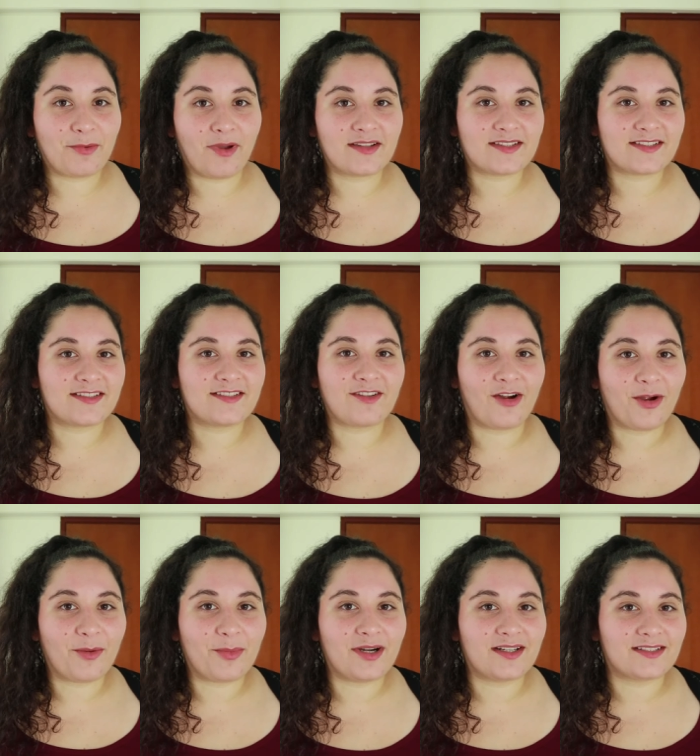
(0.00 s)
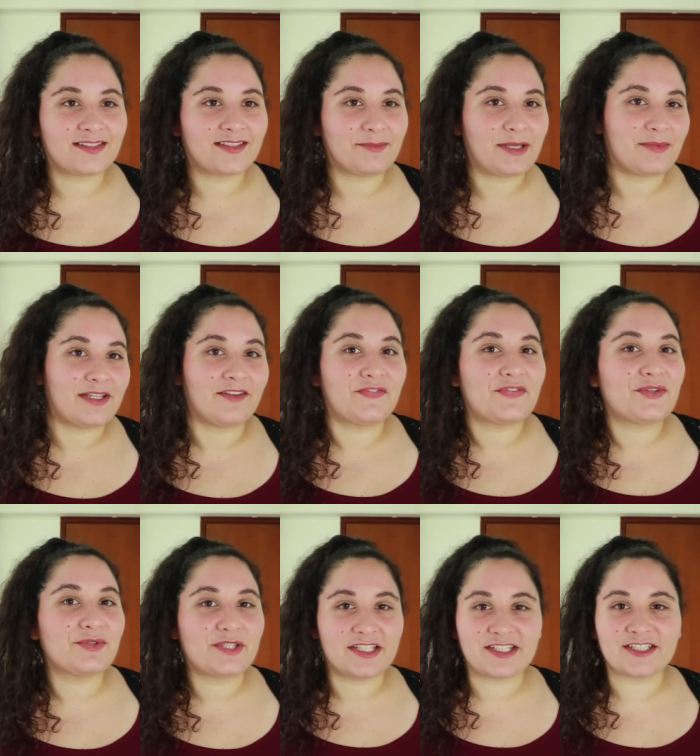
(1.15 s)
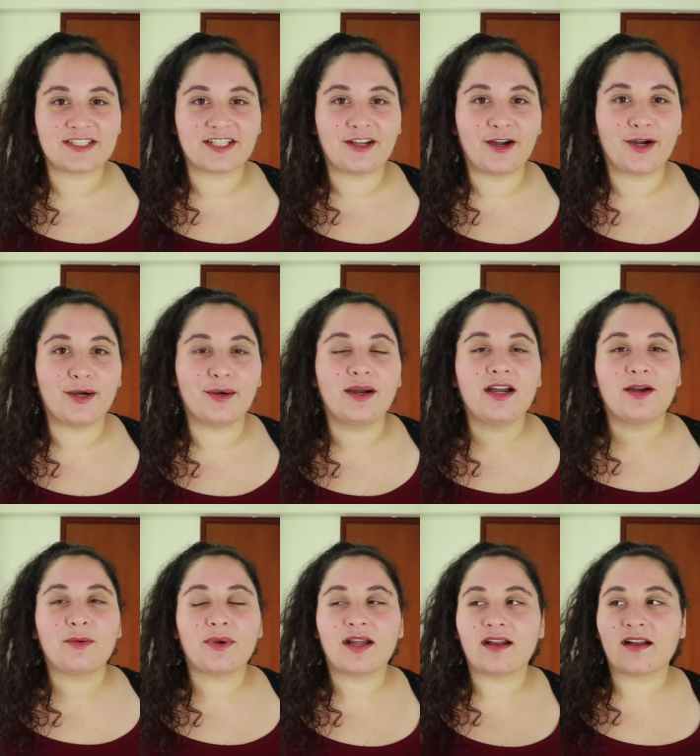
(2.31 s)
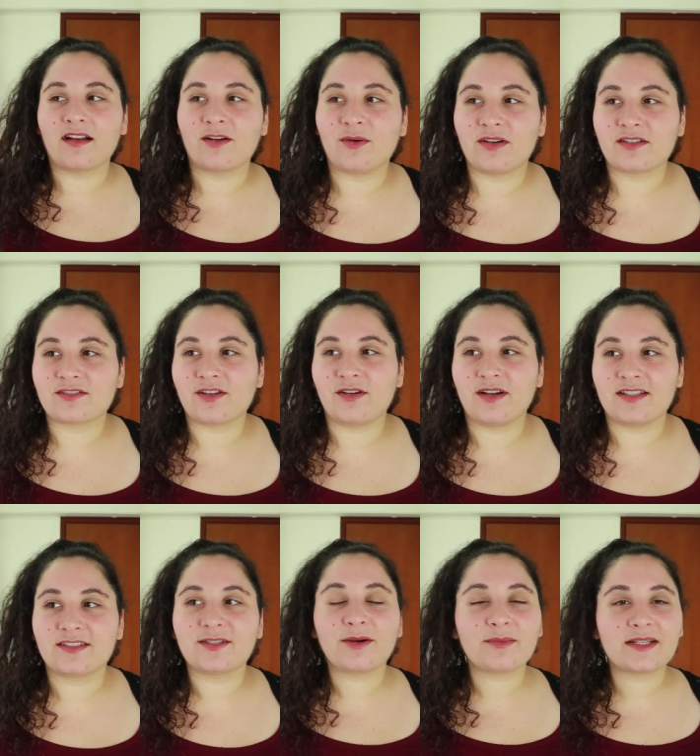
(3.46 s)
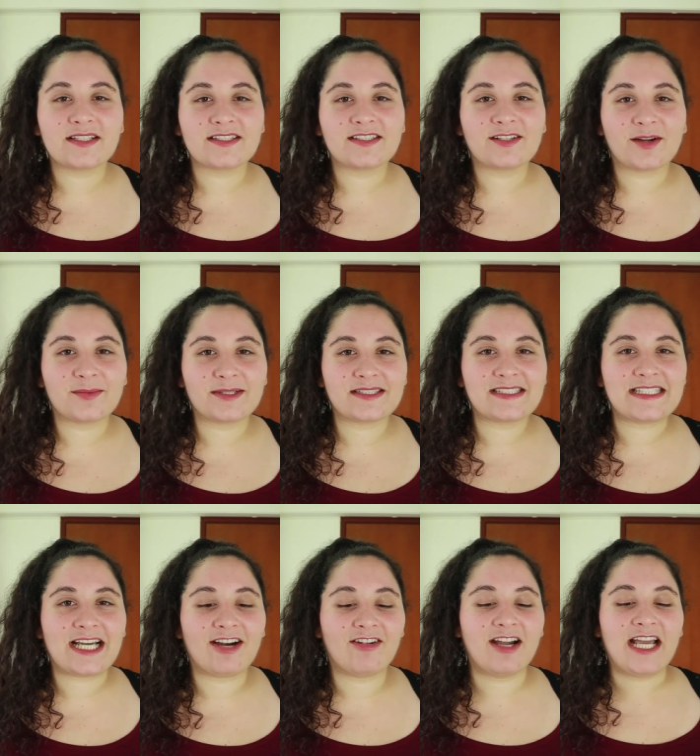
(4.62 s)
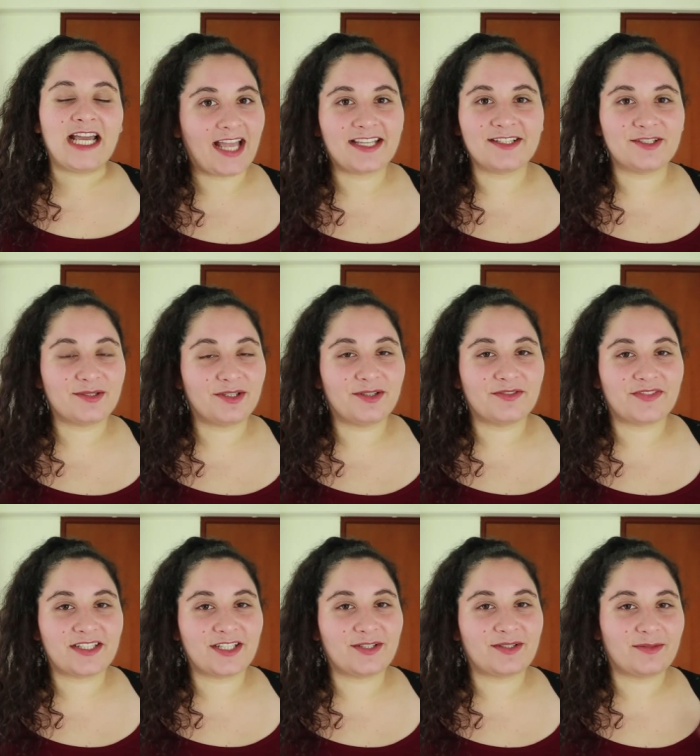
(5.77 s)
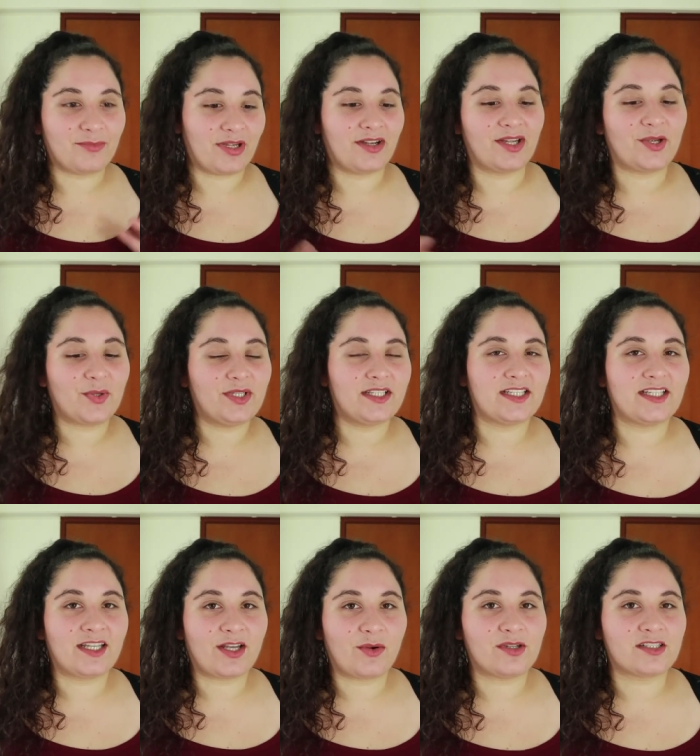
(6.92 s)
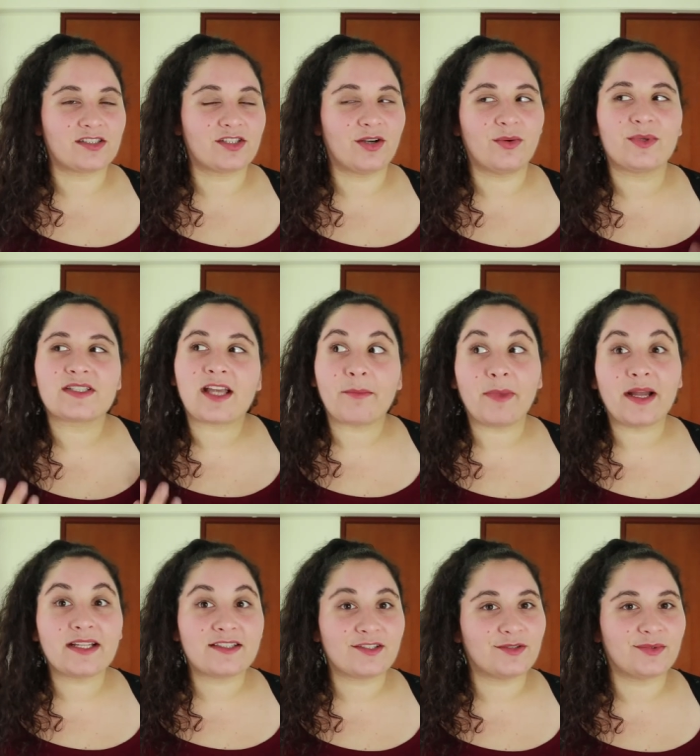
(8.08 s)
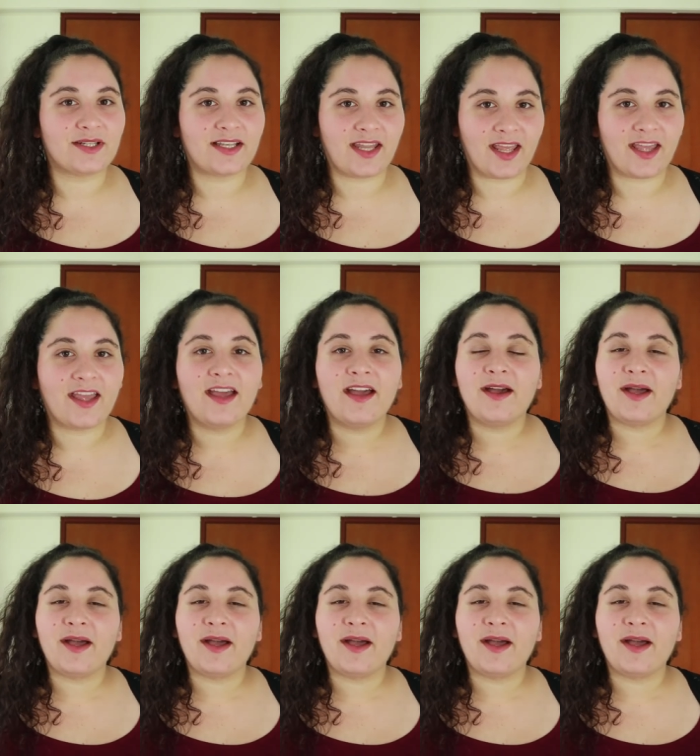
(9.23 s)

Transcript: was a Starbucks maybe a few years ago where Guangzhou has so many Starbucks now. I can do a whole video comparing Guilin and Guangzhou, which I might do one day.